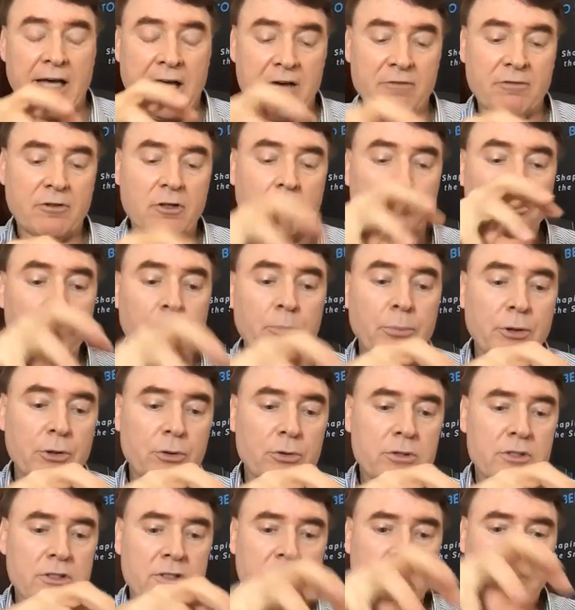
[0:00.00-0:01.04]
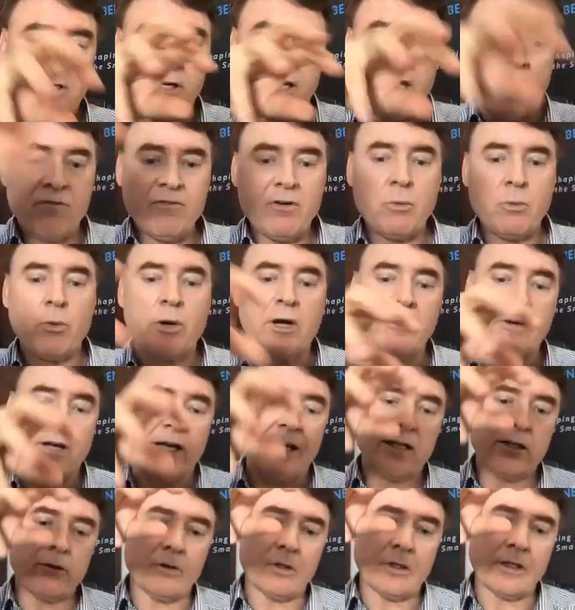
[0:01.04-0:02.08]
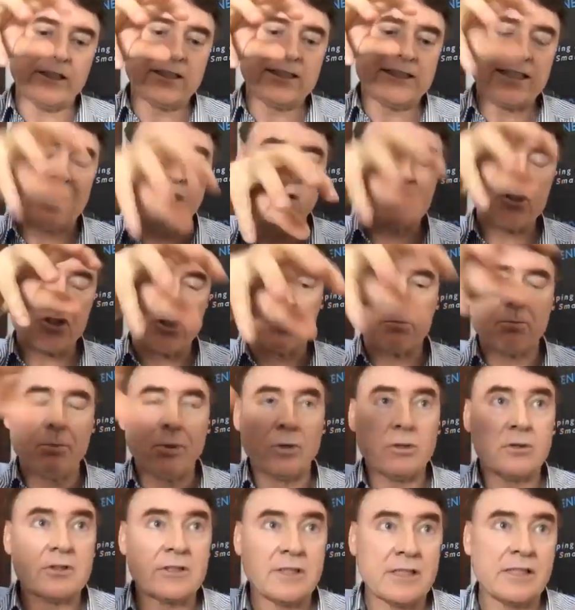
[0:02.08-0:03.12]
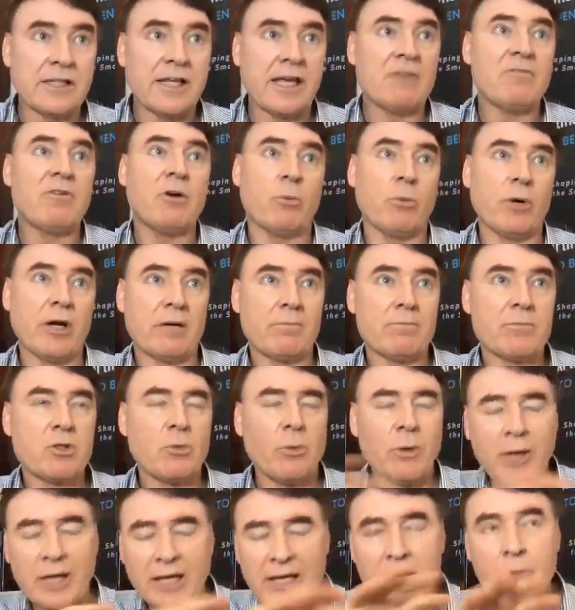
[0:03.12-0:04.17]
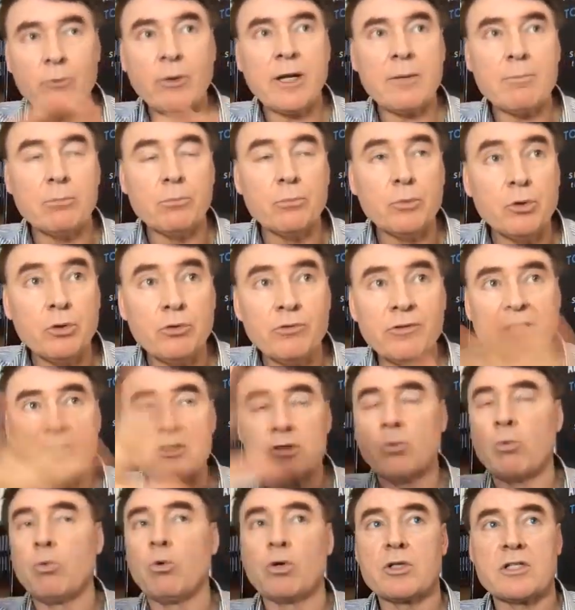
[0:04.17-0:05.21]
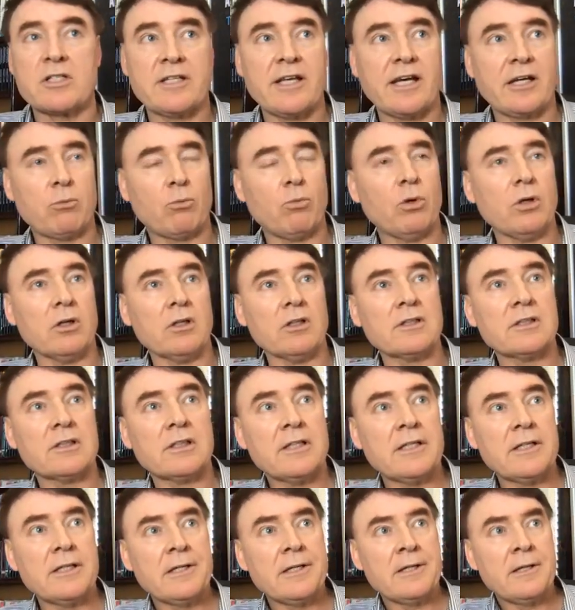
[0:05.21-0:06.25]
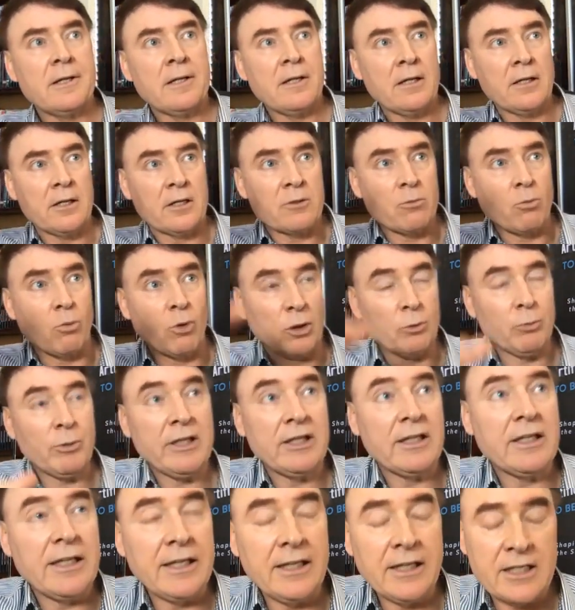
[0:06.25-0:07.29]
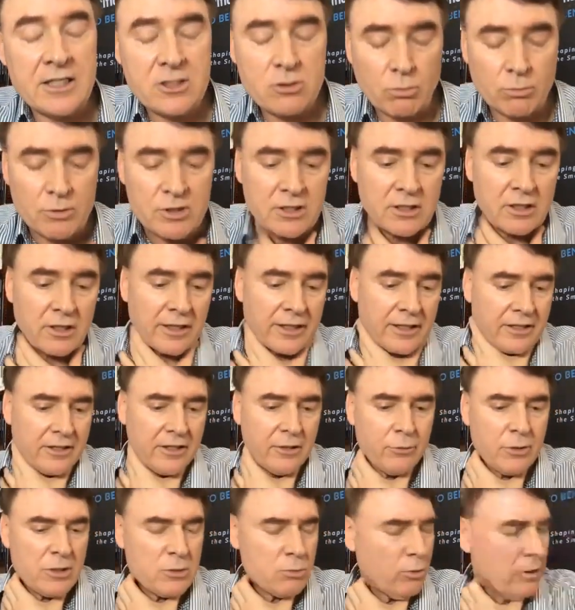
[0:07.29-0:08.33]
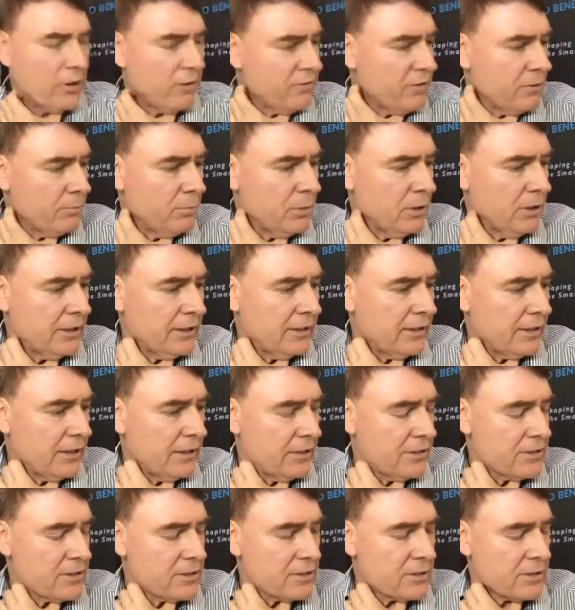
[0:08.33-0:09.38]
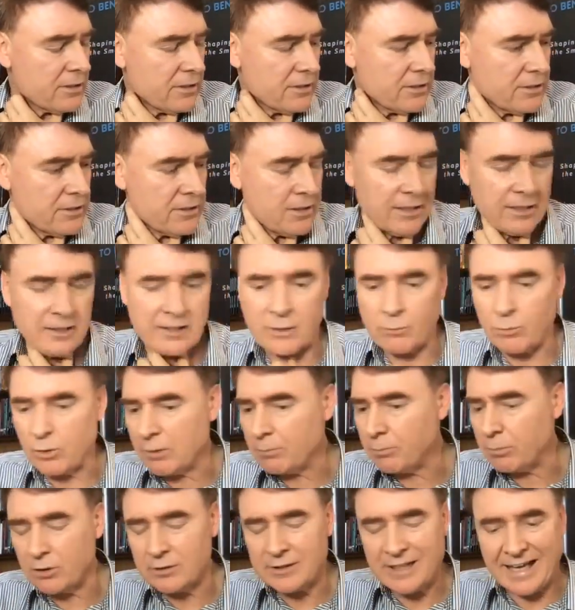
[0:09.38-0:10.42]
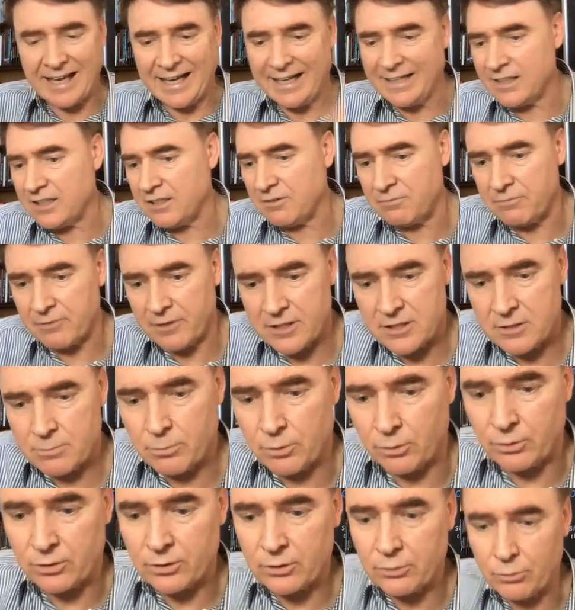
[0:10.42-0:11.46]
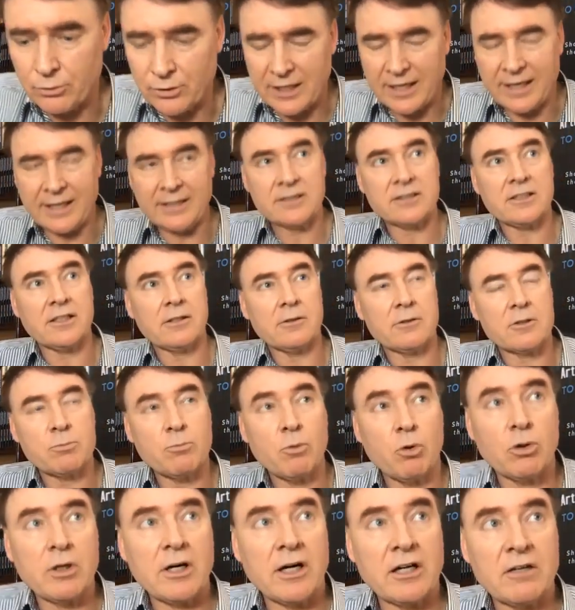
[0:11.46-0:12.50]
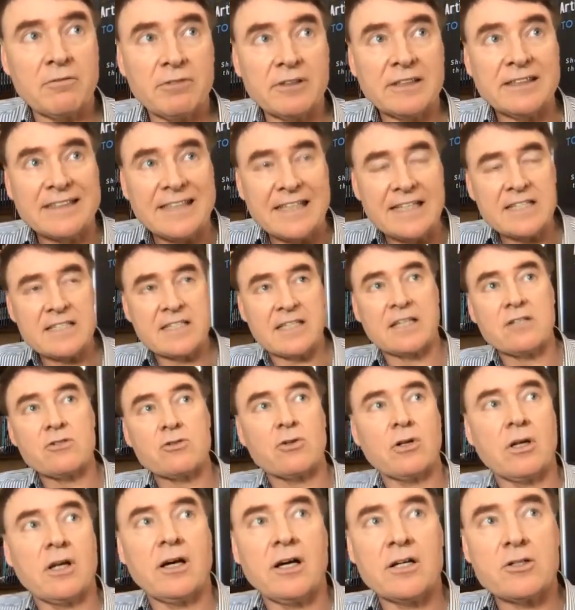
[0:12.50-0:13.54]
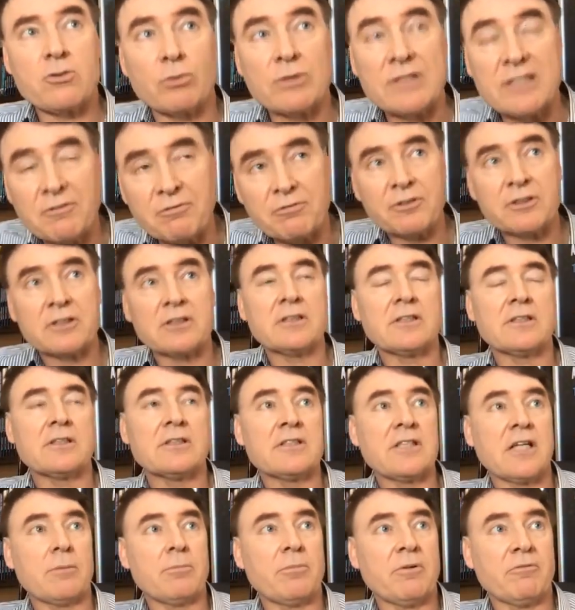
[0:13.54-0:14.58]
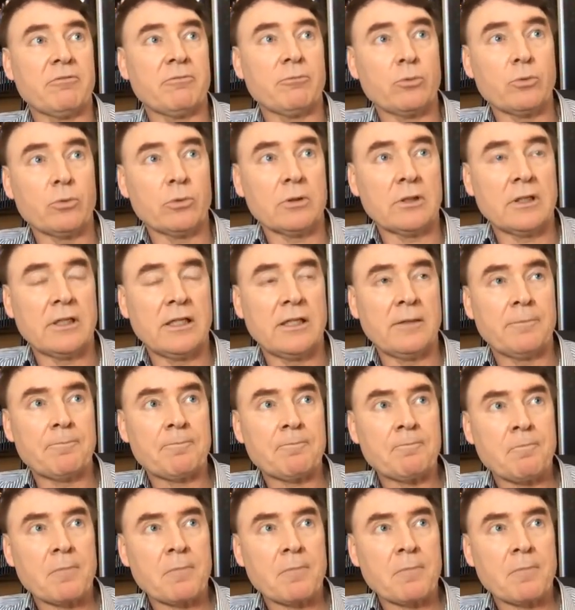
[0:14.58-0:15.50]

have compute everywhere and intelligence built in everywhere. So we're anyway moving towards that world. What we need is almost like, I know there's one of the billionaires that said they want to build the anti-Facebook, or it's more kind of a decentralized or different type of